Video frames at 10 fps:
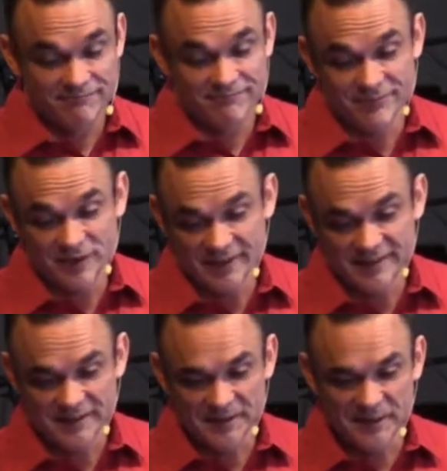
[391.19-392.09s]
Praise
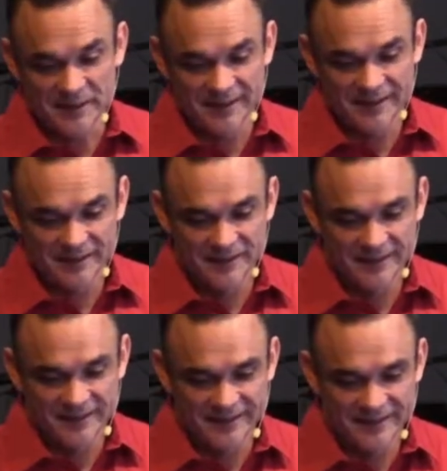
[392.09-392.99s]
the Lord.
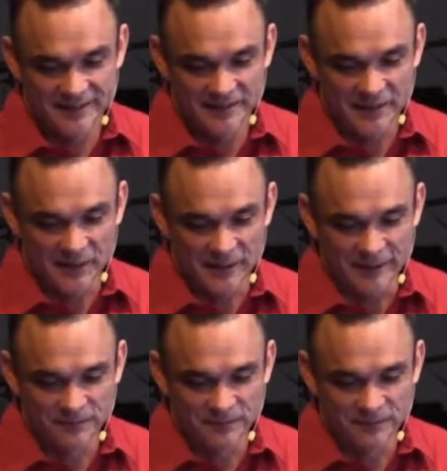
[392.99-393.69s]
Okay.